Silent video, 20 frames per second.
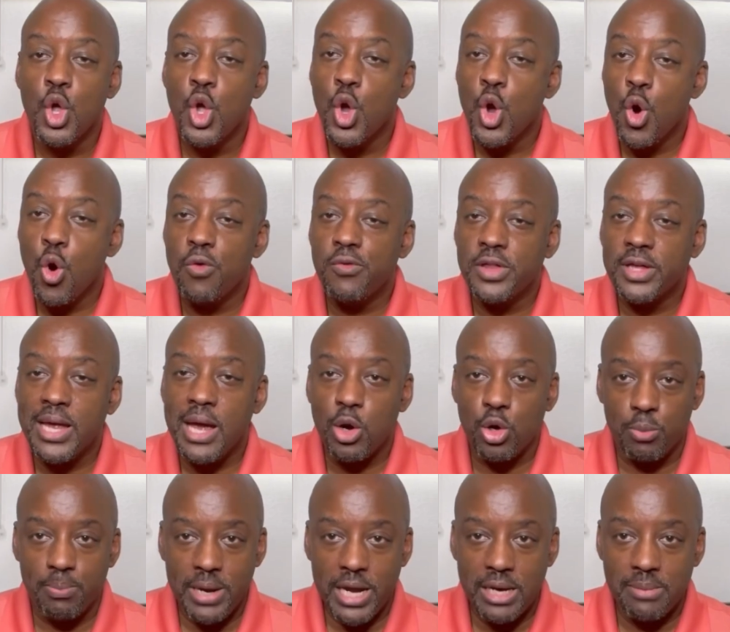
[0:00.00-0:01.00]

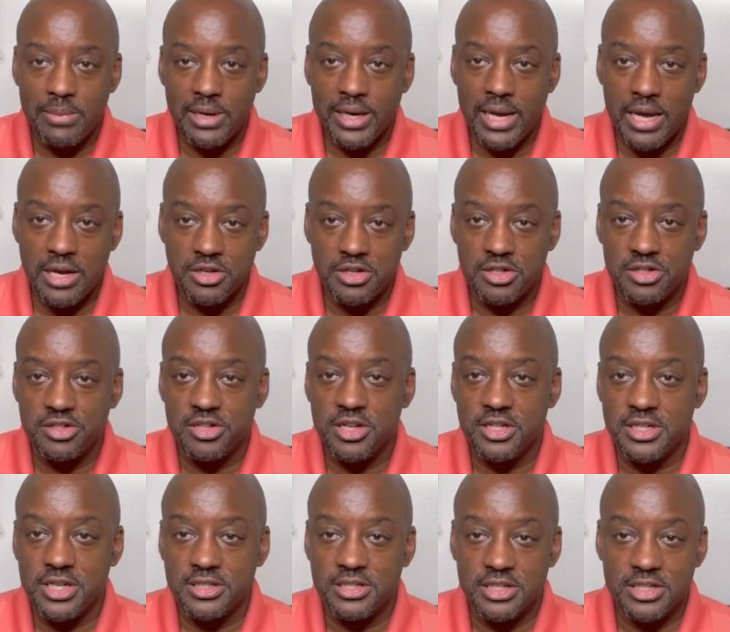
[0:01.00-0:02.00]
Over-the-counter pain medications
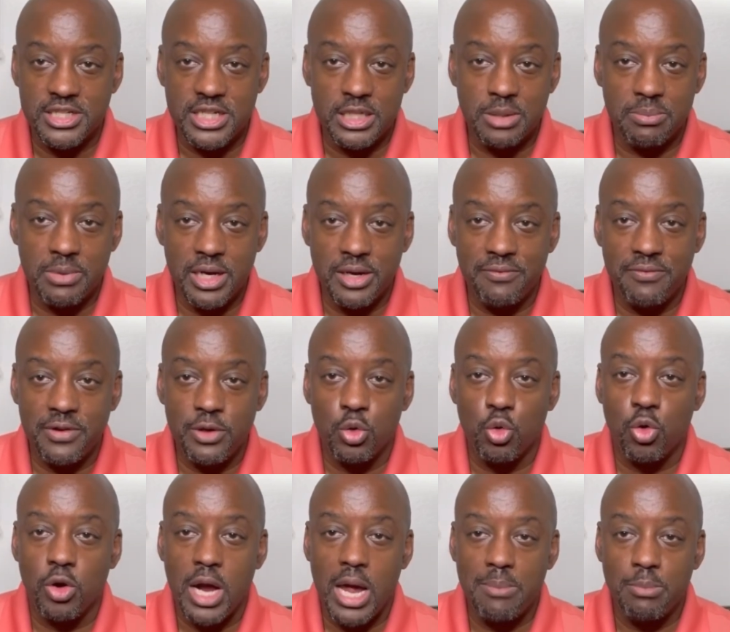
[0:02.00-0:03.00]
such as acetaminophen
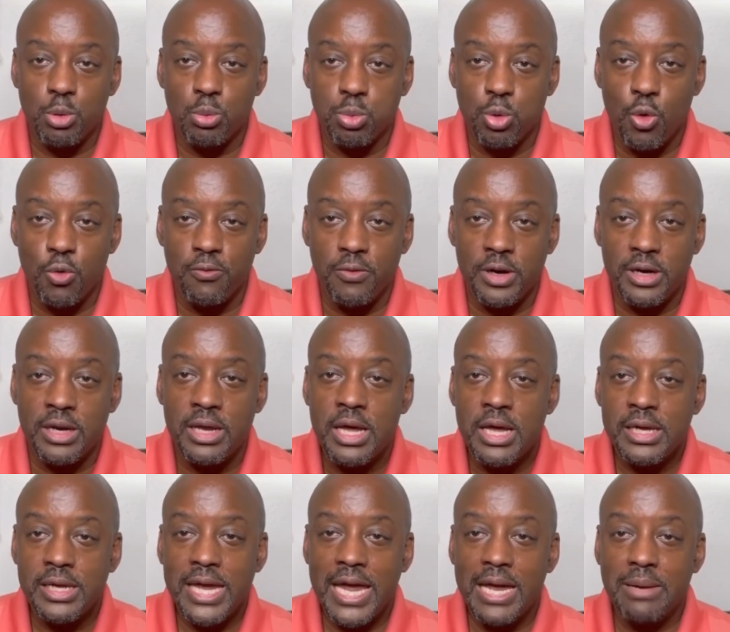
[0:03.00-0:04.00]
or ibuprofen
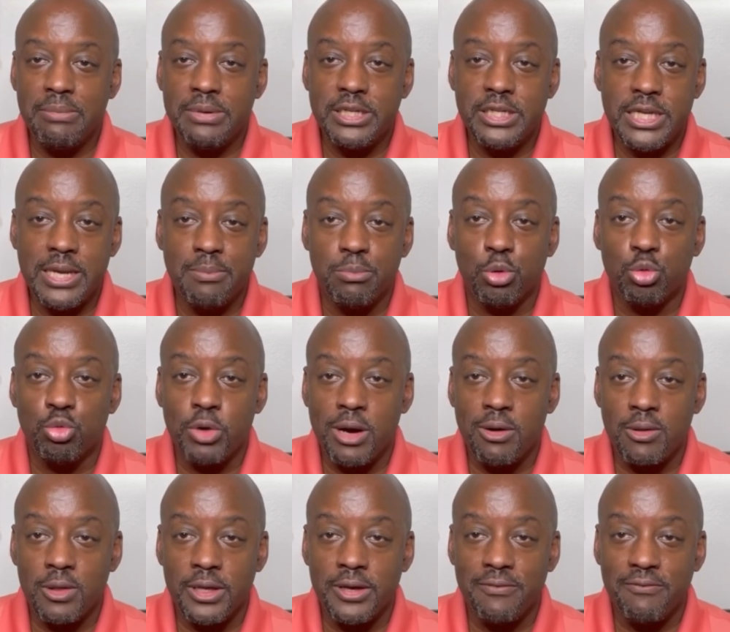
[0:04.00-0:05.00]
can be
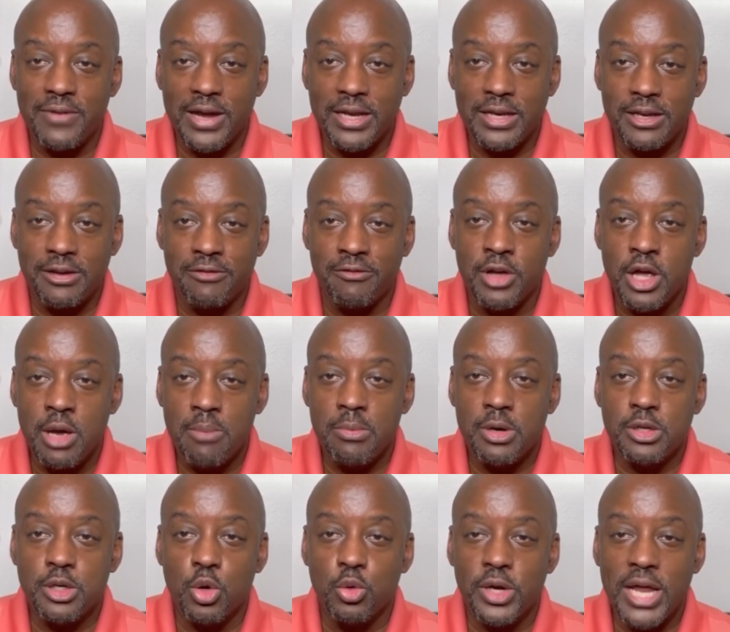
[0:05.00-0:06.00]
temporarily effective,
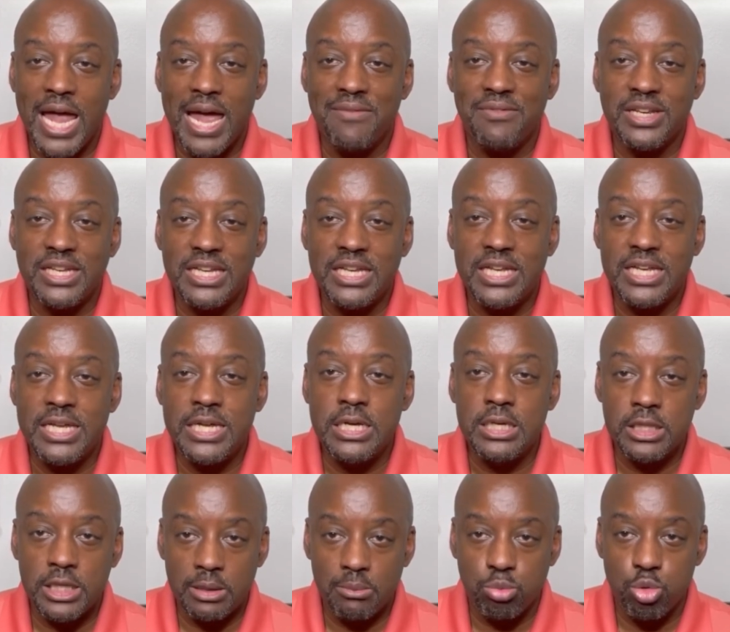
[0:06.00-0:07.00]
but don't have any
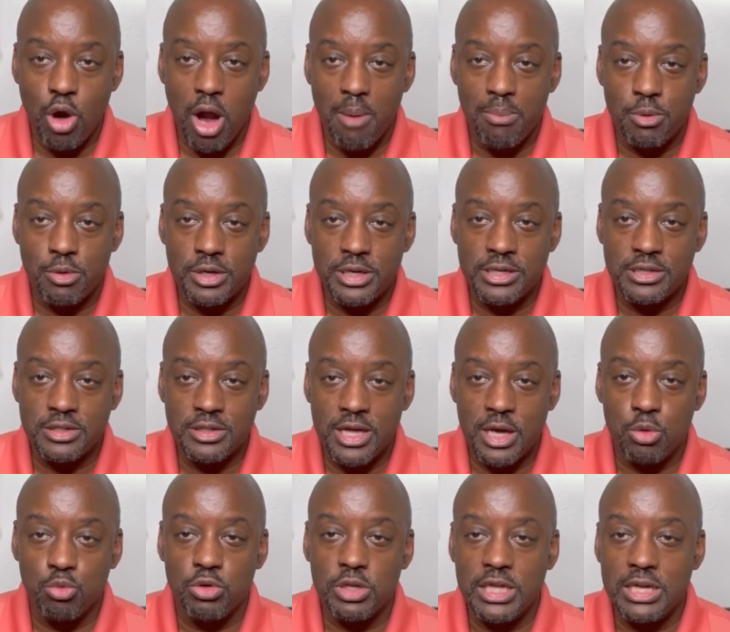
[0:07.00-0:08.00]
healing properties
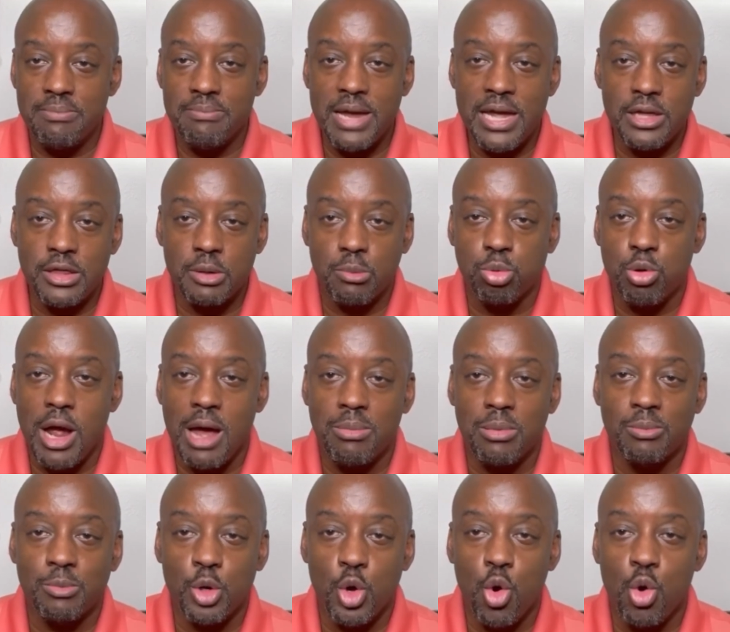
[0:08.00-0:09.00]
that really make the
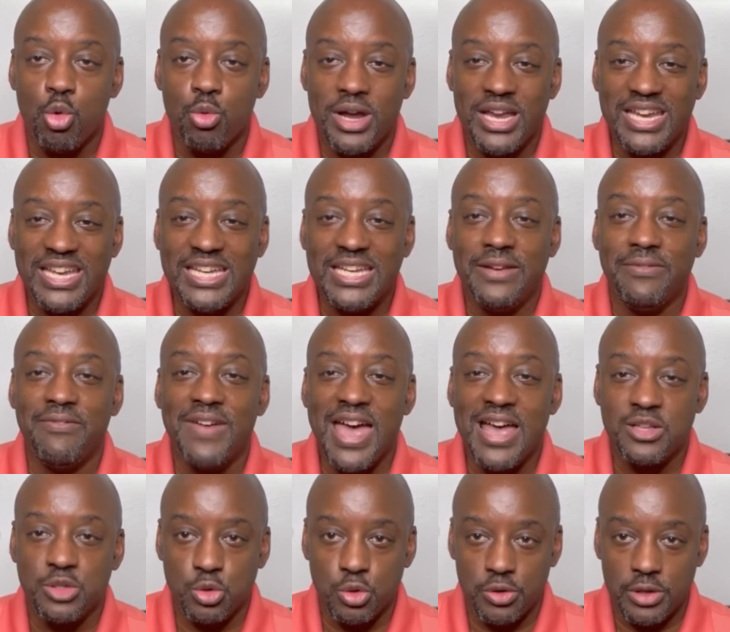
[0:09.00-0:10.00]
problem go away any
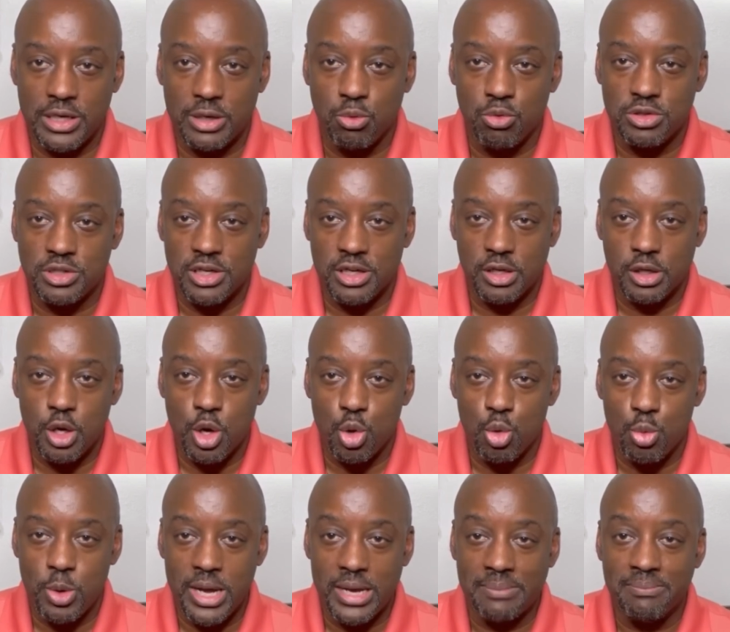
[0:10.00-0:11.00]
faster than it was going to go
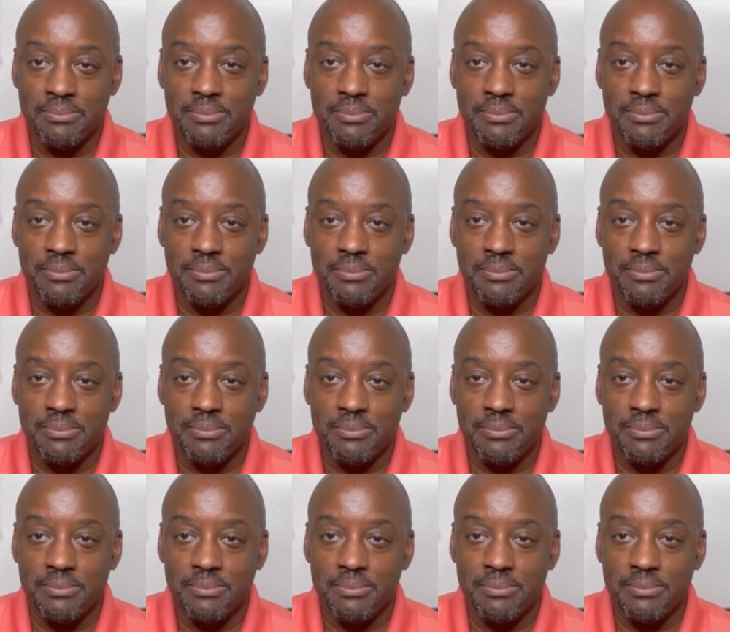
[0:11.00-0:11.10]
away